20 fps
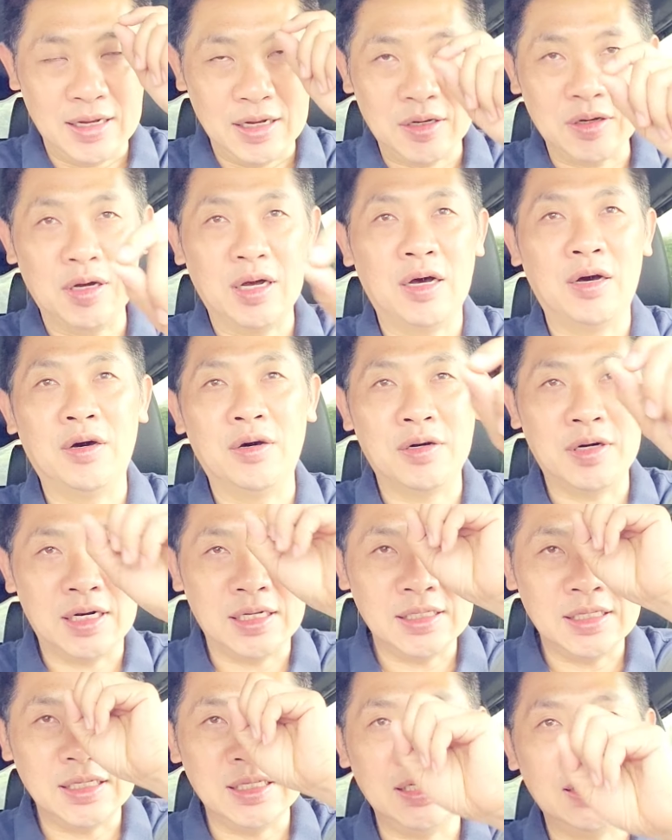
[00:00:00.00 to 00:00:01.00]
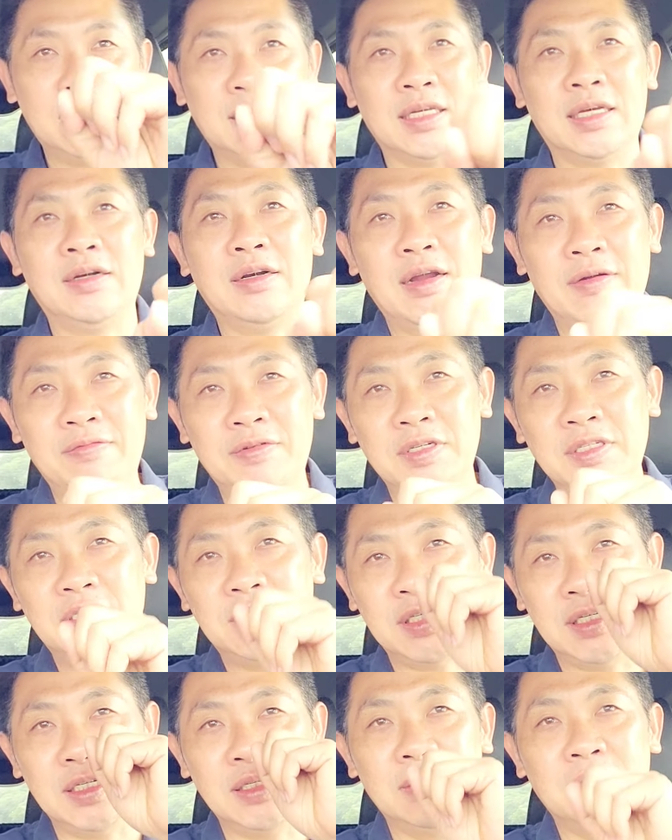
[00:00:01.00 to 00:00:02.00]
or rather this
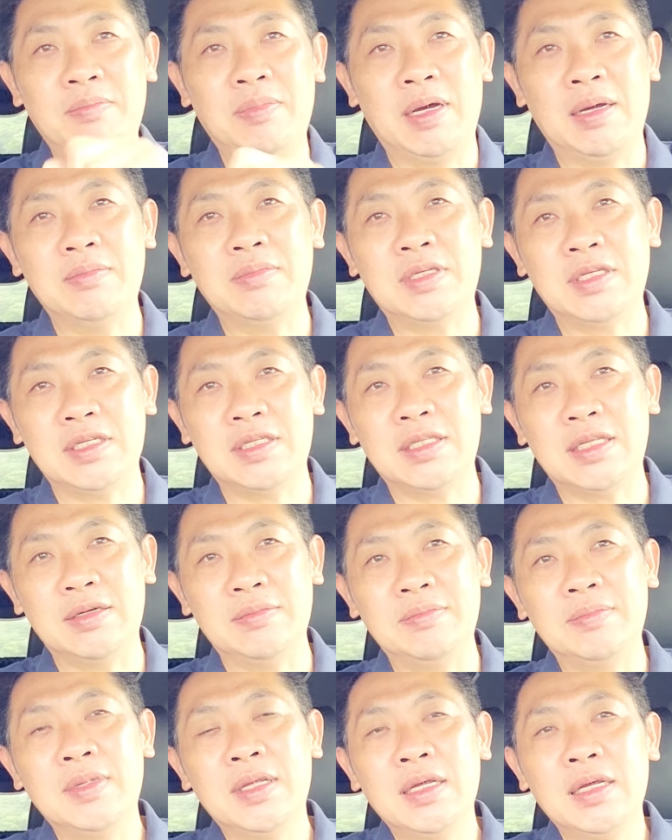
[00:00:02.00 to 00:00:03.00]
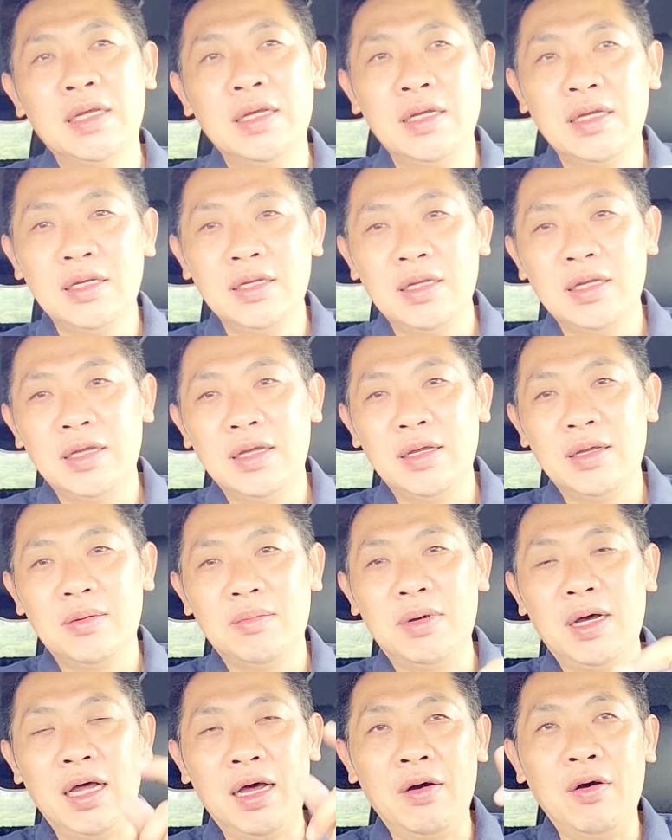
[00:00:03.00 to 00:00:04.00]
refrigerant pipe system.
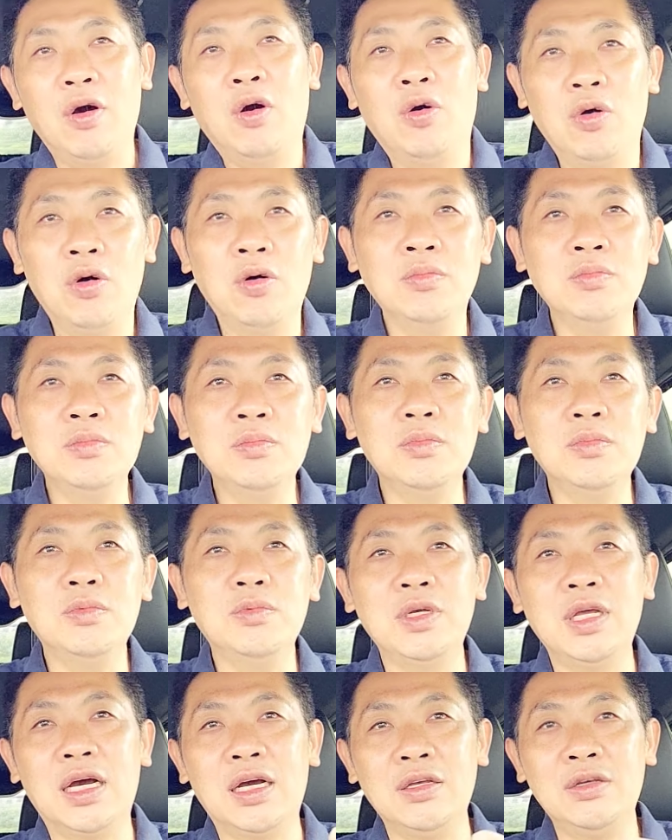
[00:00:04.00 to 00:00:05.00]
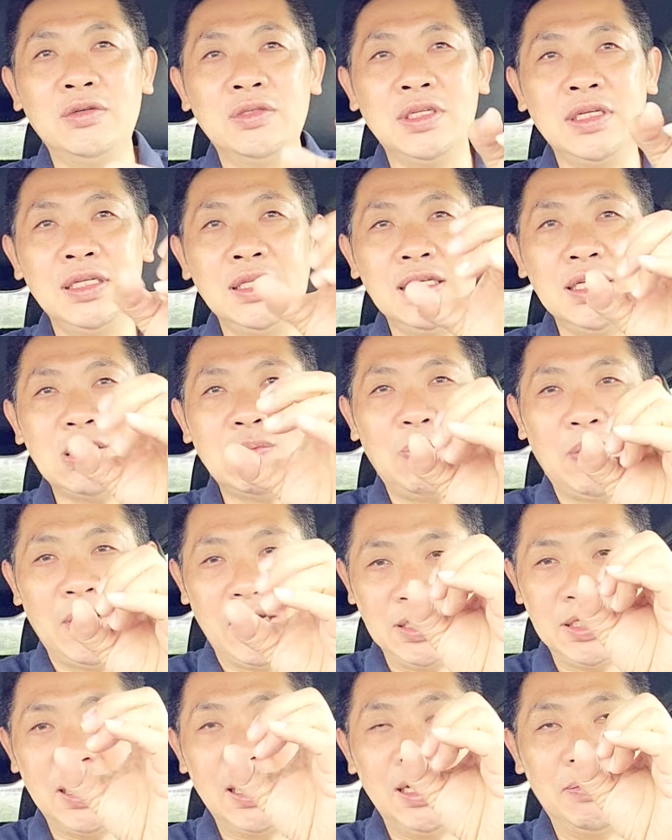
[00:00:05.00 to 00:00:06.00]
But our home, we are using this
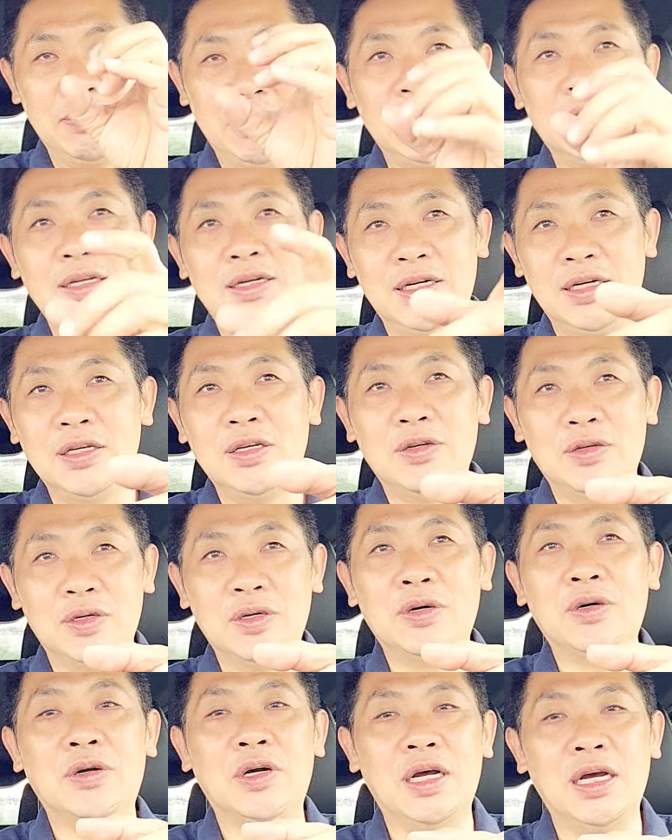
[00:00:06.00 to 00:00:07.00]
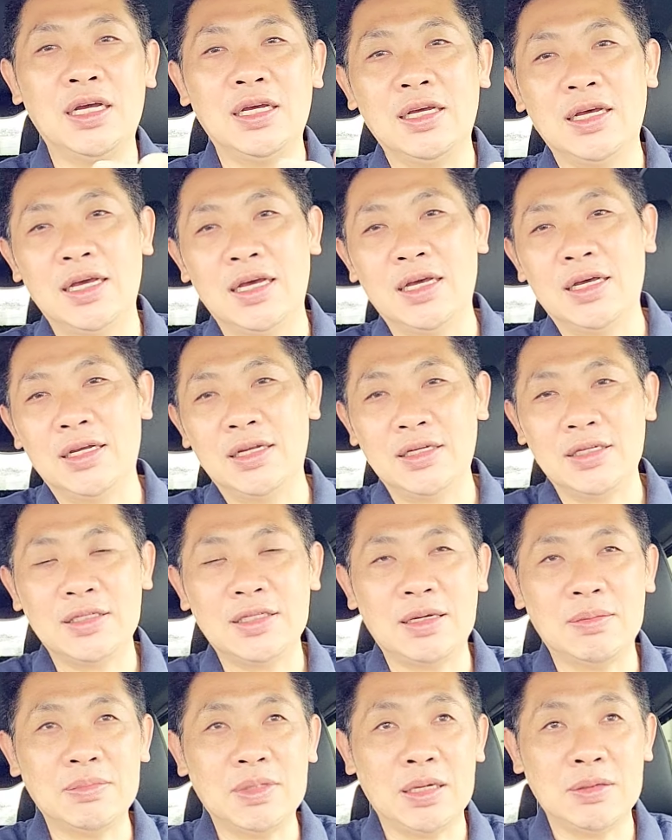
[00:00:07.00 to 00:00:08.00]
sponge-like material, you know, right? And
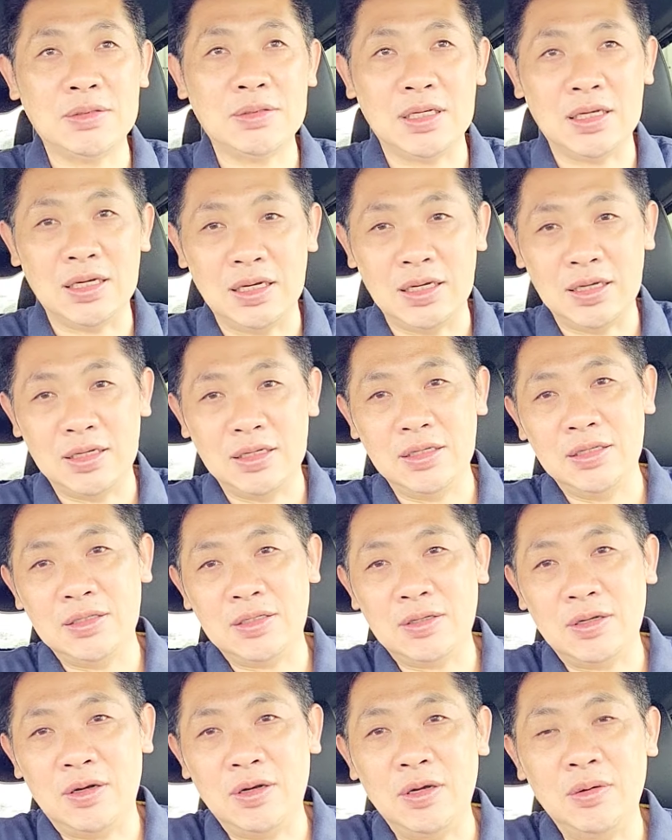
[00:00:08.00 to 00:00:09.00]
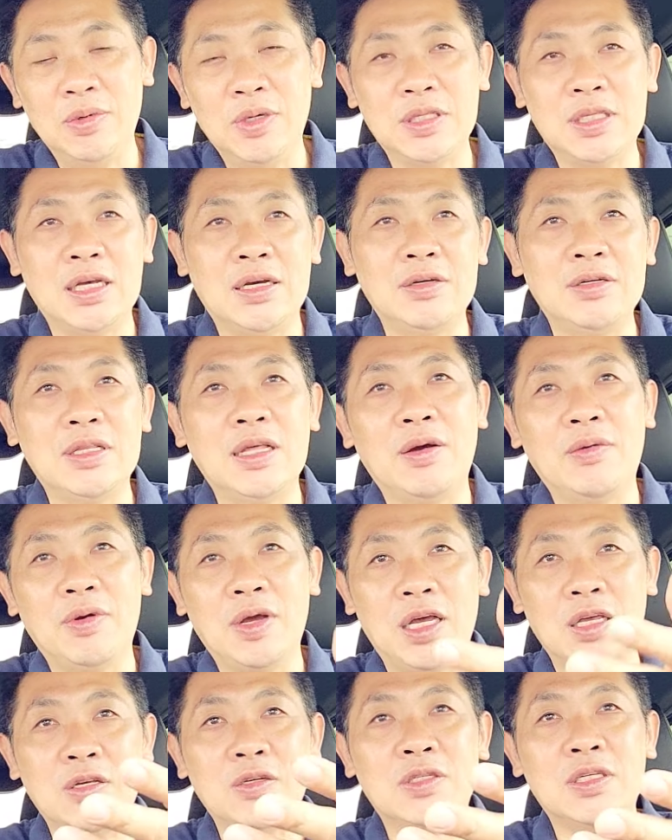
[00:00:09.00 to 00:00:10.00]
sometimes the installer will tell you that we
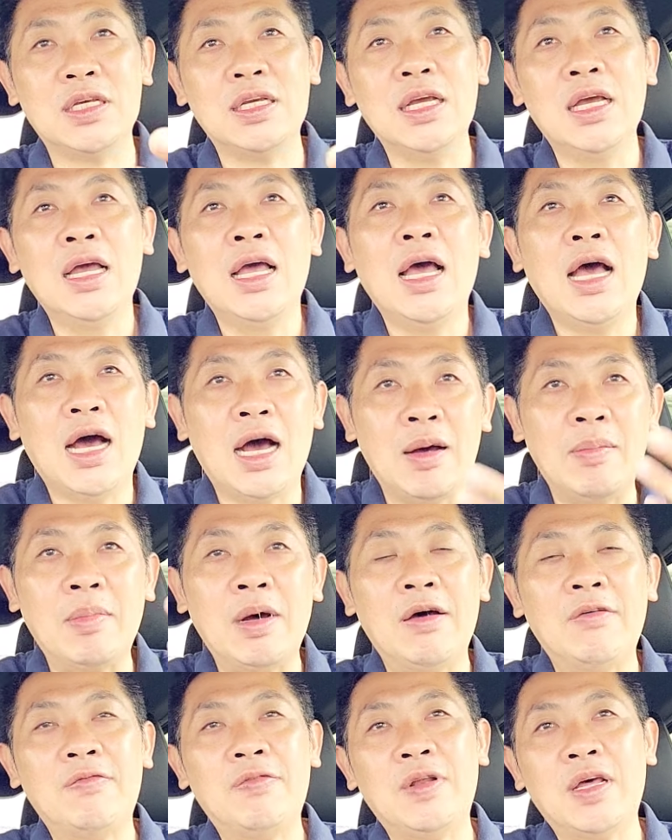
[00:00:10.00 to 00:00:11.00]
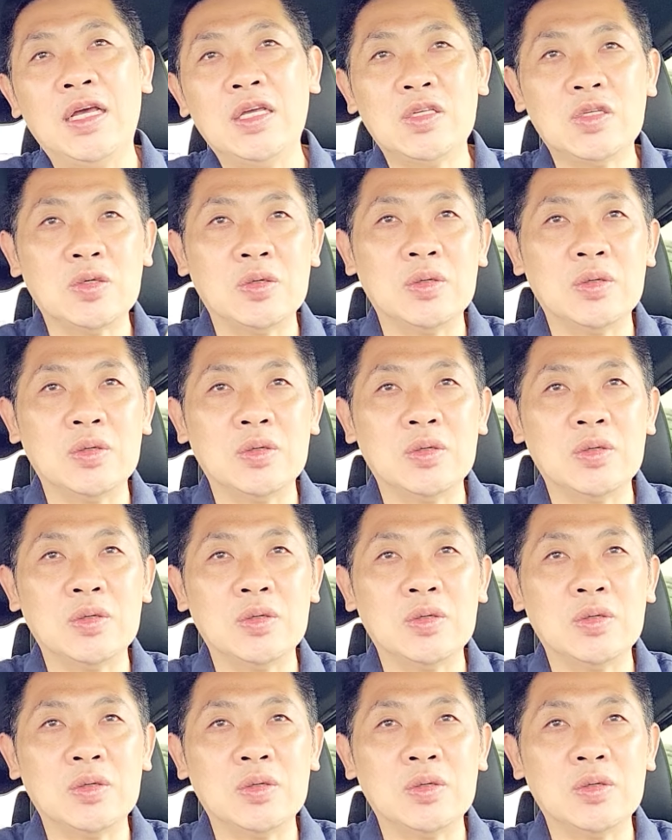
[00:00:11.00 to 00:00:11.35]
are using Armaflex